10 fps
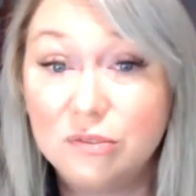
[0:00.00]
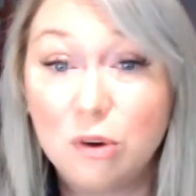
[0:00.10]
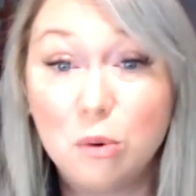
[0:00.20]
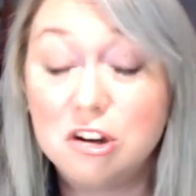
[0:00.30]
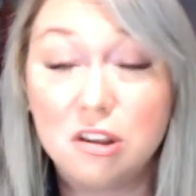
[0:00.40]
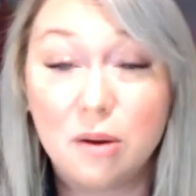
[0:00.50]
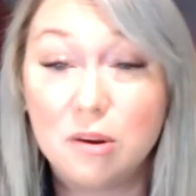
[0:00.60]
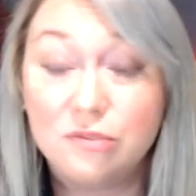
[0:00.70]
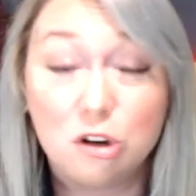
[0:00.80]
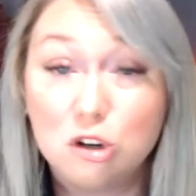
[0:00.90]
for which there
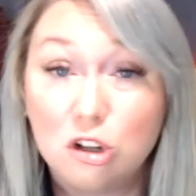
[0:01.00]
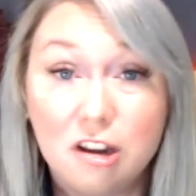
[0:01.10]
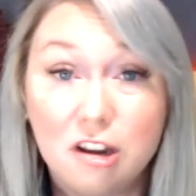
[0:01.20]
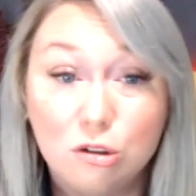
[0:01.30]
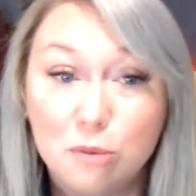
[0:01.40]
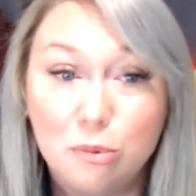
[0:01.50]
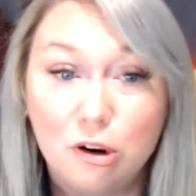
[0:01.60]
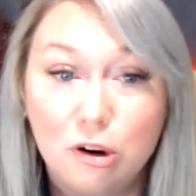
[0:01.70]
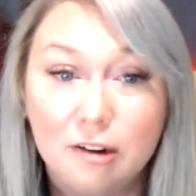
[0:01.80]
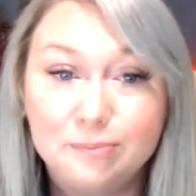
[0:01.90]
was virtually no
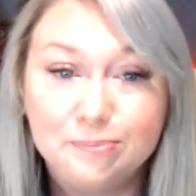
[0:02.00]
support.